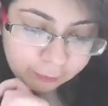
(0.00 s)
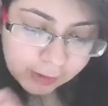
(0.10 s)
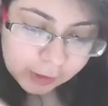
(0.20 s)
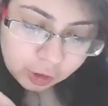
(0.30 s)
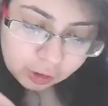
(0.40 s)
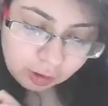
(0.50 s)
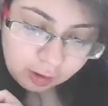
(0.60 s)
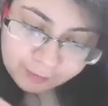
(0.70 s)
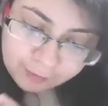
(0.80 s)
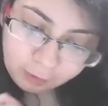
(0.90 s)
Which
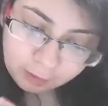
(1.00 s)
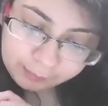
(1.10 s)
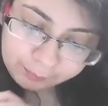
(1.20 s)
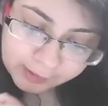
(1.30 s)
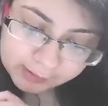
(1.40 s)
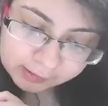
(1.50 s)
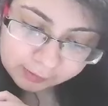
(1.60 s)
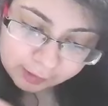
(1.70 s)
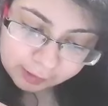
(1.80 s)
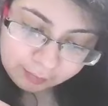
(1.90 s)
of the following plays
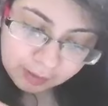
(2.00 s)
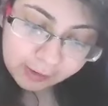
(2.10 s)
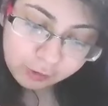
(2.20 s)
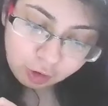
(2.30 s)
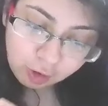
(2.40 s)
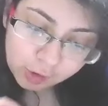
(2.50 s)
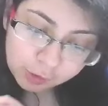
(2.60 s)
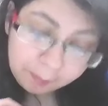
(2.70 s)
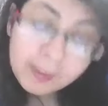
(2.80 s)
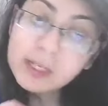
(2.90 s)
is written by
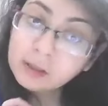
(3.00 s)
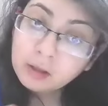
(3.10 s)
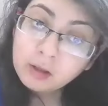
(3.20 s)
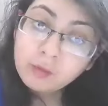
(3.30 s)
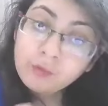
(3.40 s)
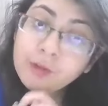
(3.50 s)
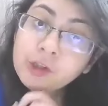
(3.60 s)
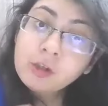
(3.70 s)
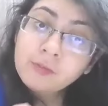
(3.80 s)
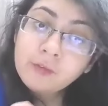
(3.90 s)
George Peele?
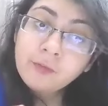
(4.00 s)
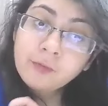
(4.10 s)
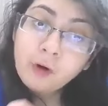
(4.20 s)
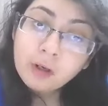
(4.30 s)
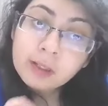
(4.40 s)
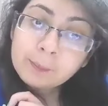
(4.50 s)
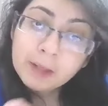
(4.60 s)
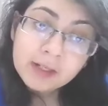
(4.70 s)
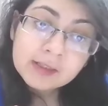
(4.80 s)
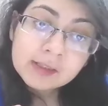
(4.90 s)
Which of the following
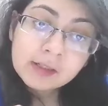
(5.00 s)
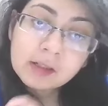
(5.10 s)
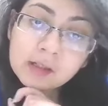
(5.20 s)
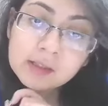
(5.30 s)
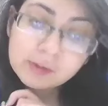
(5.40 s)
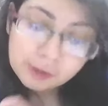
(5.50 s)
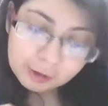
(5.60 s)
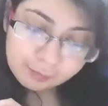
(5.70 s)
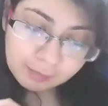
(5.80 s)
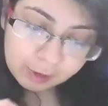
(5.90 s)
plays is
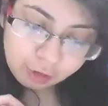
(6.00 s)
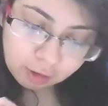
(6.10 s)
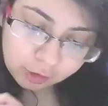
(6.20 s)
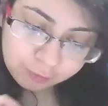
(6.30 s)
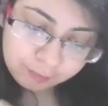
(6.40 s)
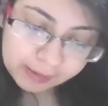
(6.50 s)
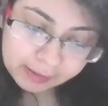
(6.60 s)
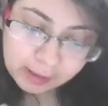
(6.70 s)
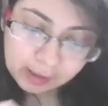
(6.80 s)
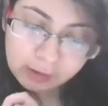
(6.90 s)
written by George
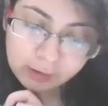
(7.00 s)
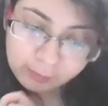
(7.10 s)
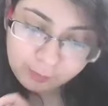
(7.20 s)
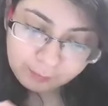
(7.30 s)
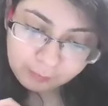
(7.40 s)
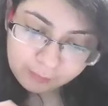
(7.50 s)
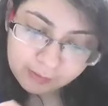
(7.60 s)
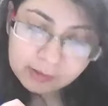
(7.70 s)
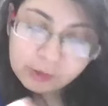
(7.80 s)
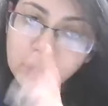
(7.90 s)
Peele? Remember,
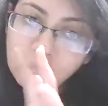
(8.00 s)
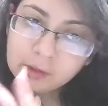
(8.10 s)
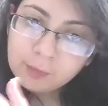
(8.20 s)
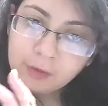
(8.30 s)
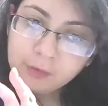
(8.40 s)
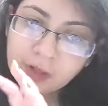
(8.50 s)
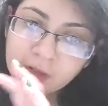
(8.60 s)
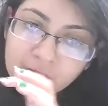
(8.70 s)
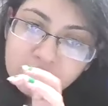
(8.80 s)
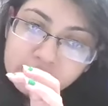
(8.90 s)
we talked about
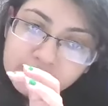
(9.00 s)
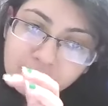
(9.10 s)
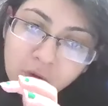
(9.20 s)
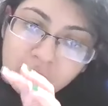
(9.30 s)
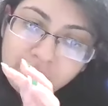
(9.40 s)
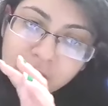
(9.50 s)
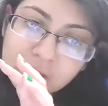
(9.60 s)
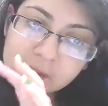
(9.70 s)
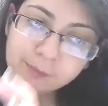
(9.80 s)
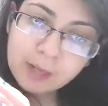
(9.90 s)
when we spoke of
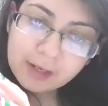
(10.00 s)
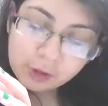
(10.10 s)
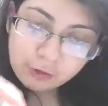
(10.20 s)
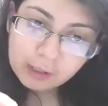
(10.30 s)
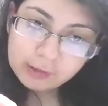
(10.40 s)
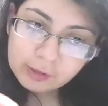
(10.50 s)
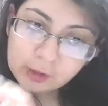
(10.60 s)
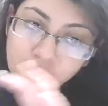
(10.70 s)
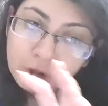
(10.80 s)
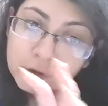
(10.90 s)
the Spanish
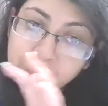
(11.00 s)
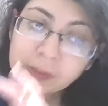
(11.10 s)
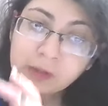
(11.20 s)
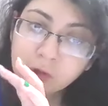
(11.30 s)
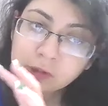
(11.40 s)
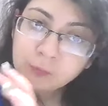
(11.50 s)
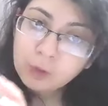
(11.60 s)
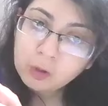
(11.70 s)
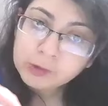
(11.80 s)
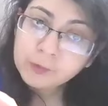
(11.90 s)
tragedy, George Peele was
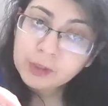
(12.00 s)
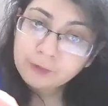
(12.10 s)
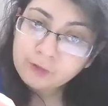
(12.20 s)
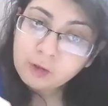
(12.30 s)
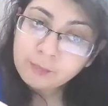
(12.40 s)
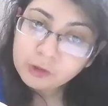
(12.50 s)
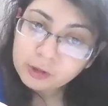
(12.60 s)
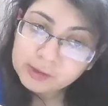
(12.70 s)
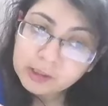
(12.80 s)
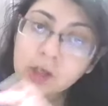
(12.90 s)
also one of the
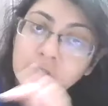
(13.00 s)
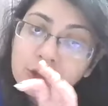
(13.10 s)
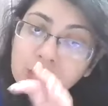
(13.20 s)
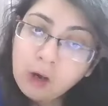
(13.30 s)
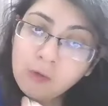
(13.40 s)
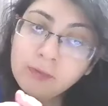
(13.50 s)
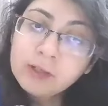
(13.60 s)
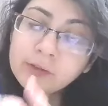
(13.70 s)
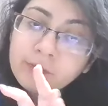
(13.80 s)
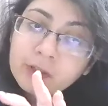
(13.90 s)
options. So now we
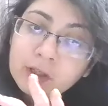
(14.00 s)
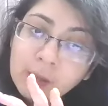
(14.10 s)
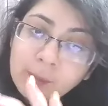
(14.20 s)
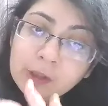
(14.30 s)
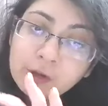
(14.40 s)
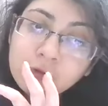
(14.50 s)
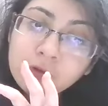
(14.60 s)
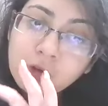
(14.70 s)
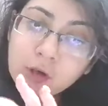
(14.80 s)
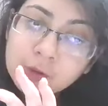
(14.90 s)
are coming
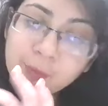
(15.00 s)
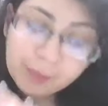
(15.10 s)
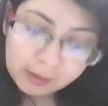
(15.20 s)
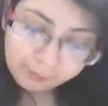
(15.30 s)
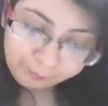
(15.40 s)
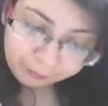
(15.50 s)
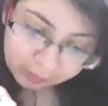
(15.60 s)
to George Peele.